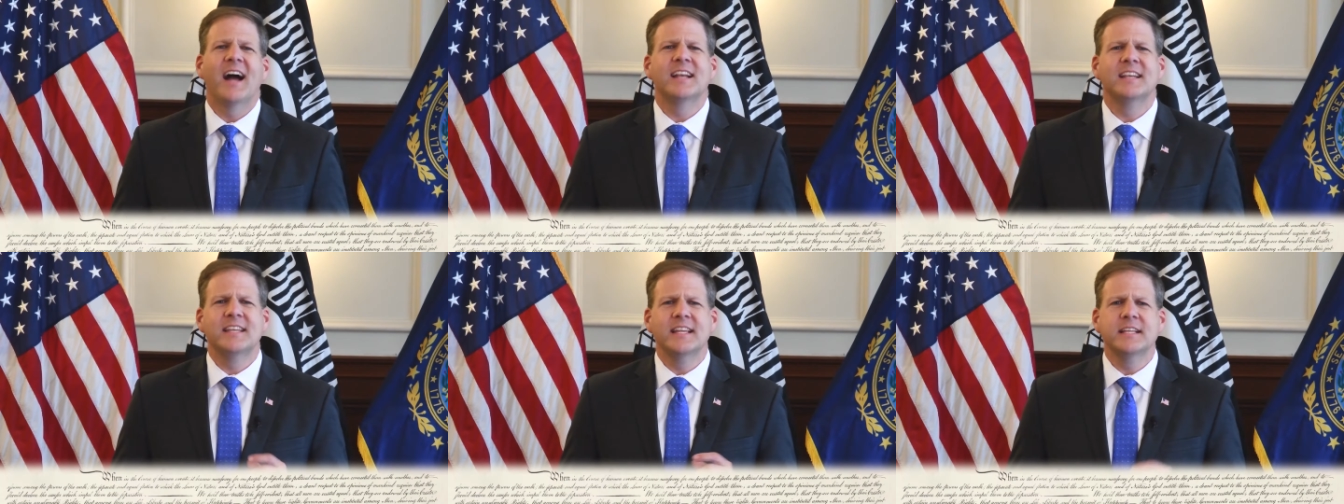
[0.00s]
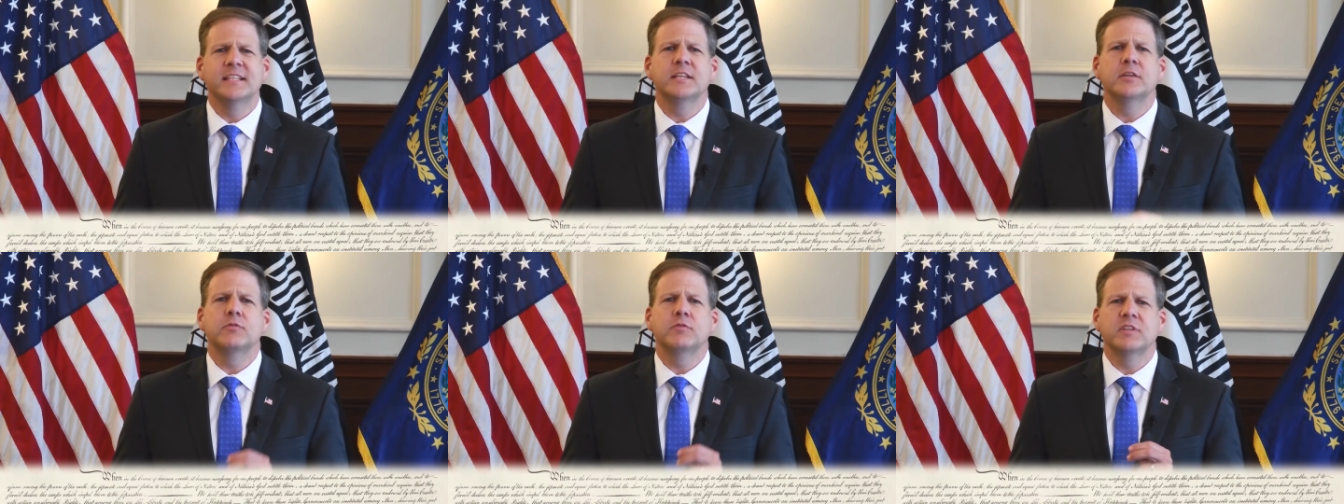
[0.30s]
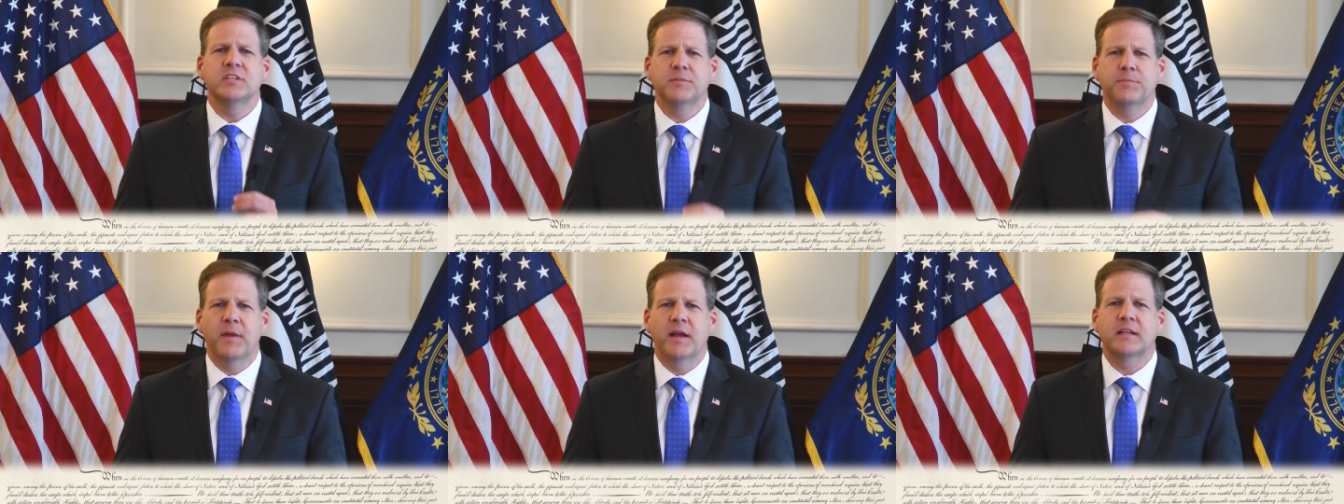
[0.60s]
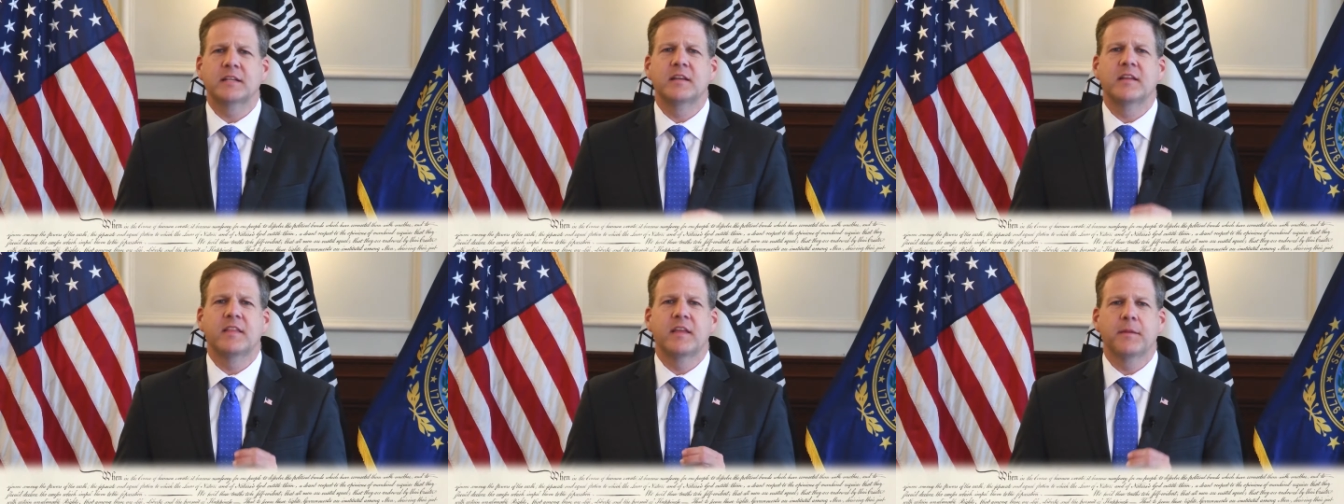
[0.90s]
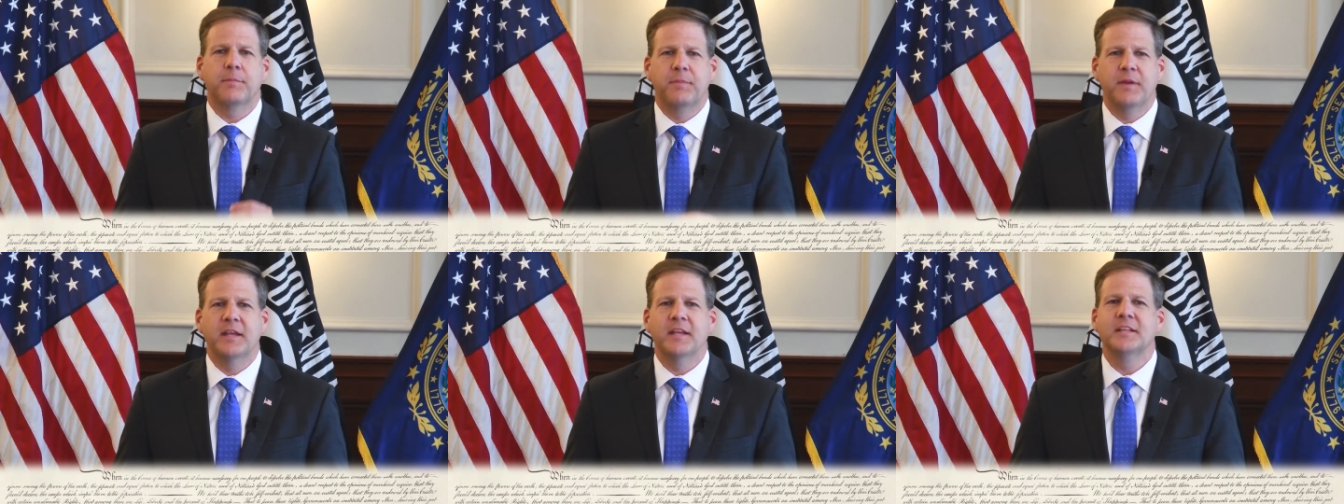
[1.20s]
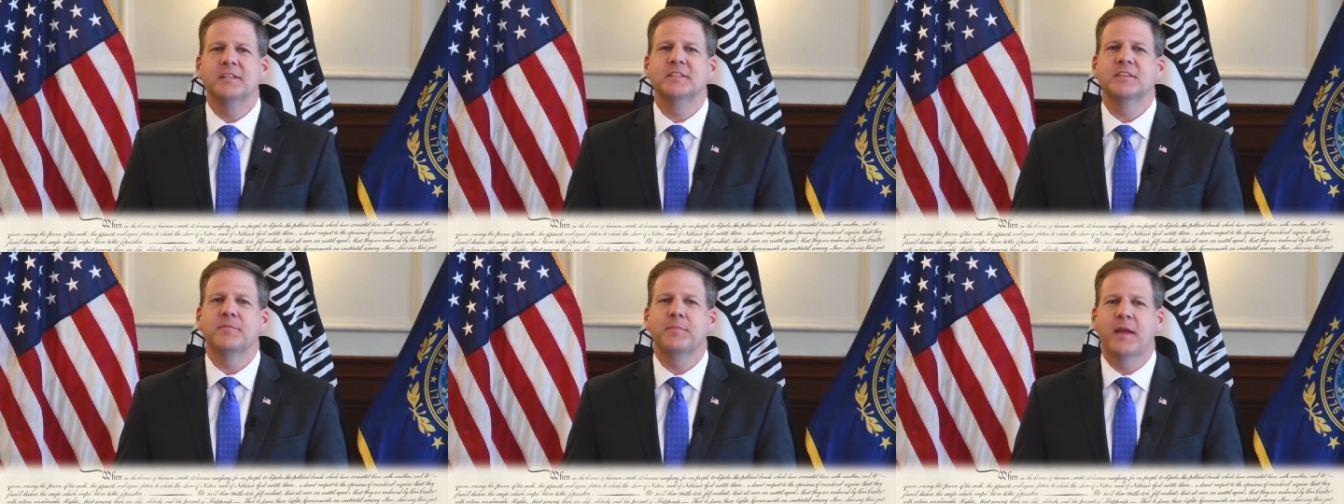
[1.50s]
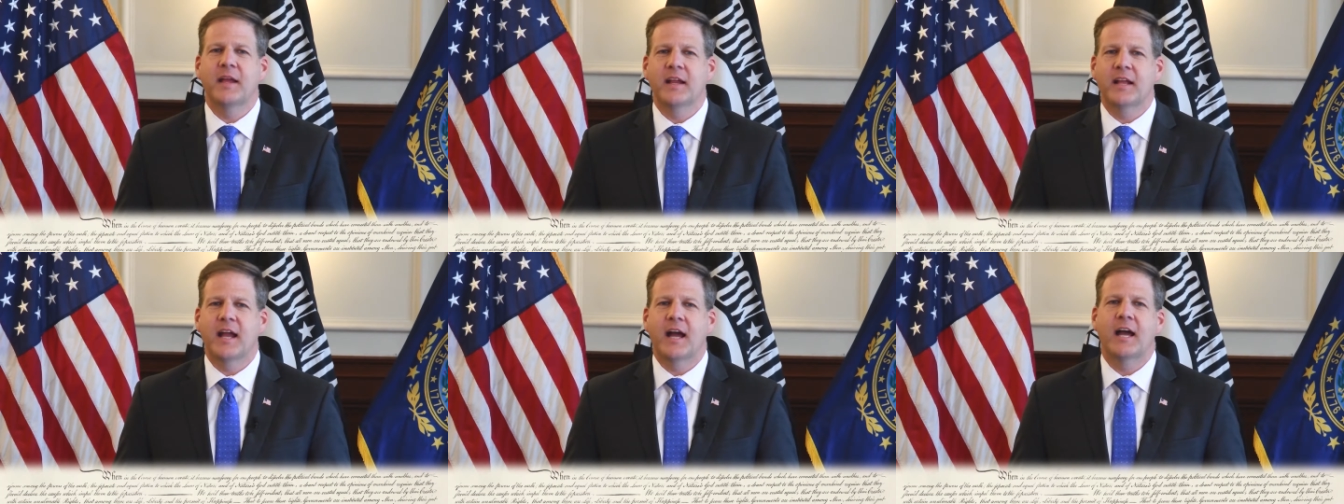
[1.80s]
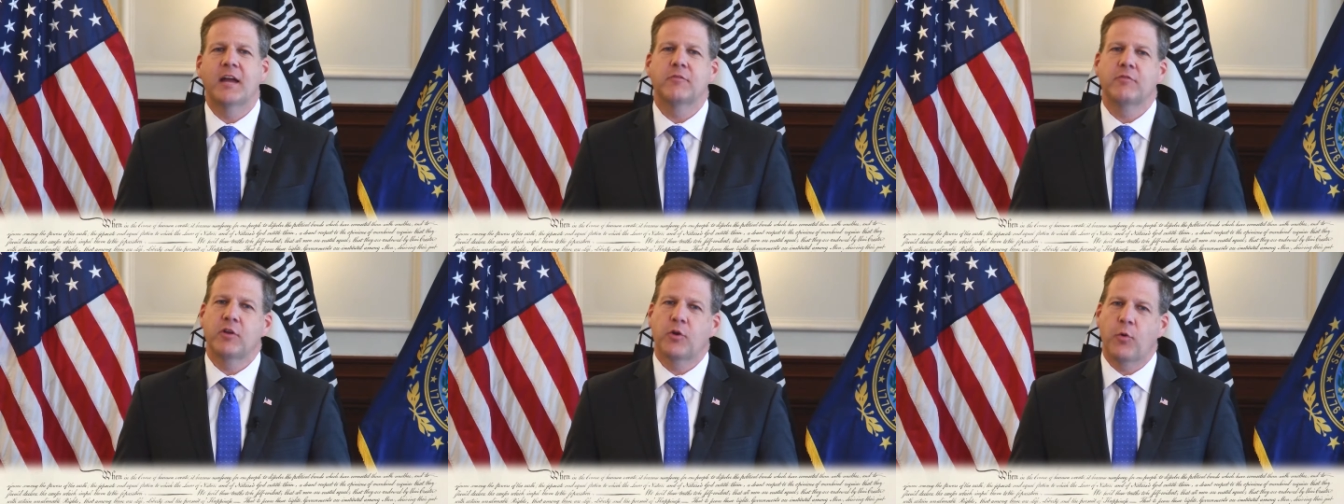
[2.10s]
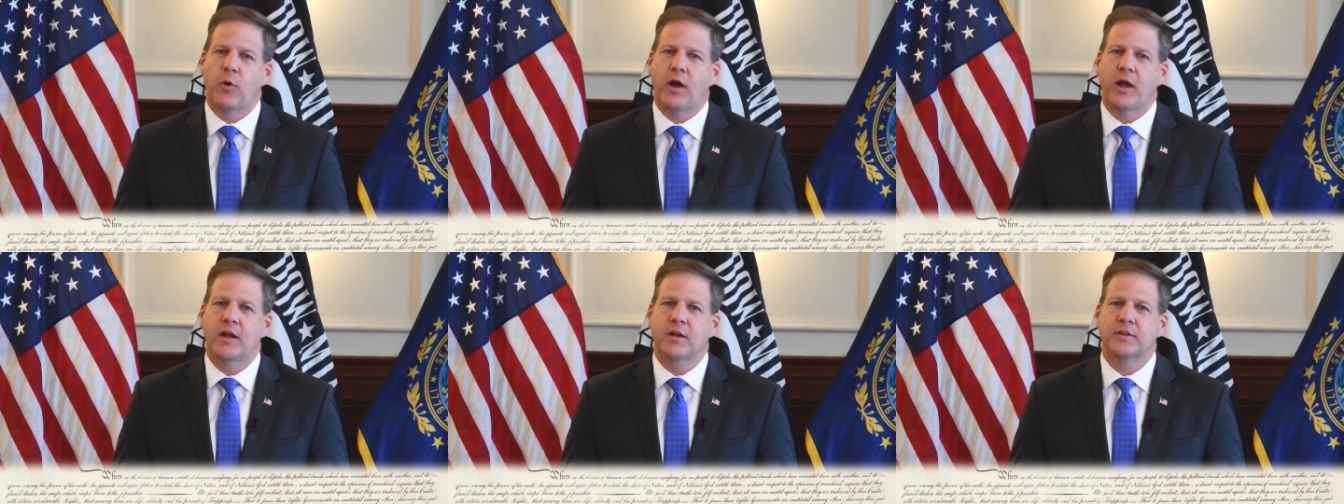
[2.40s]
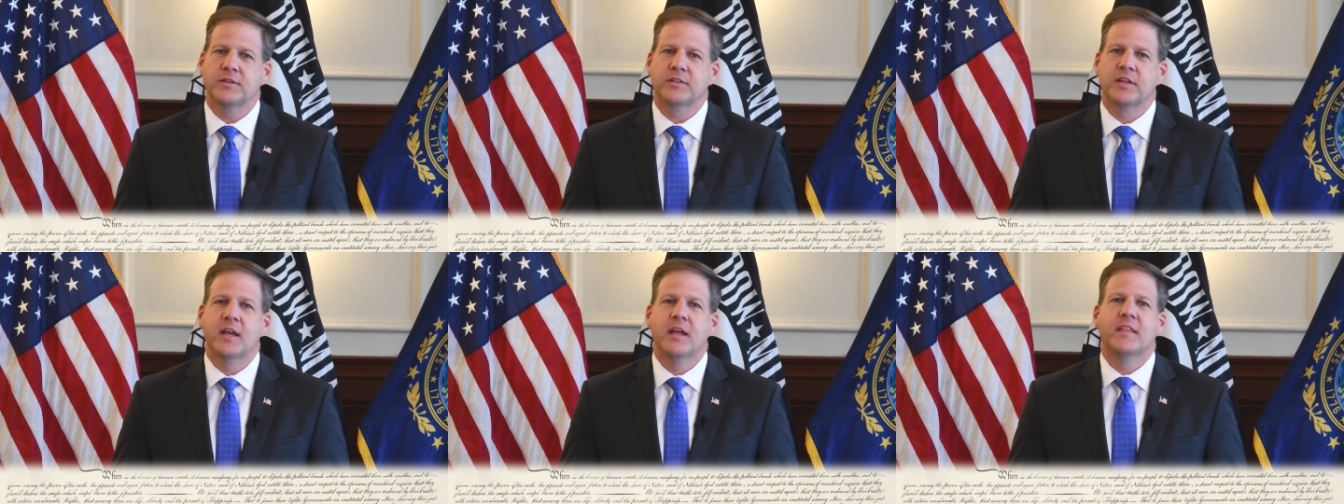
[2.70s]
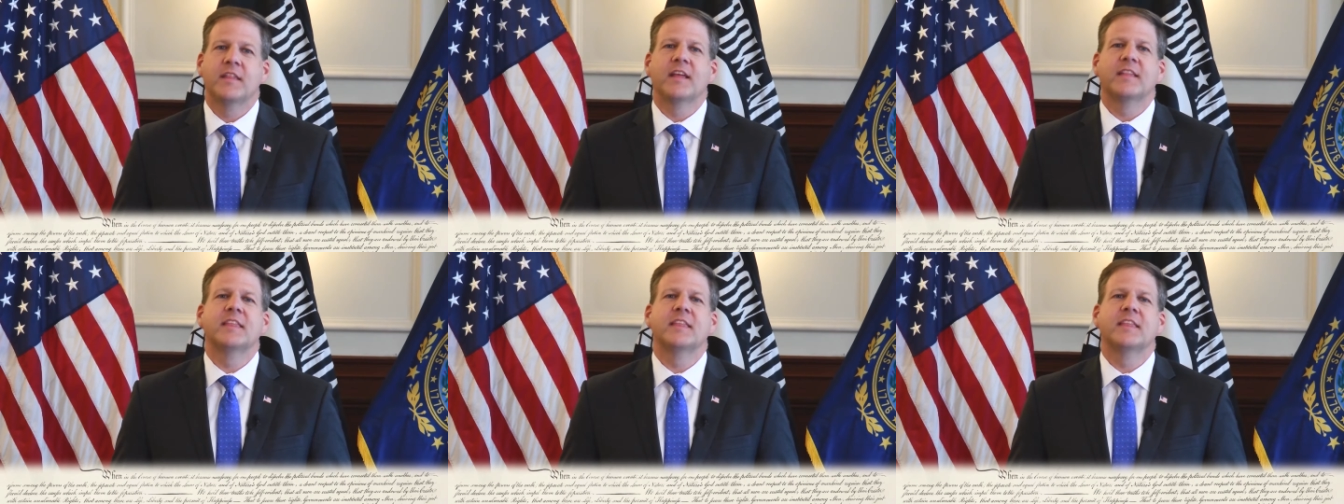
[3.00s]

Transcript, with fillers: a decent respect to the opinions of mankind requires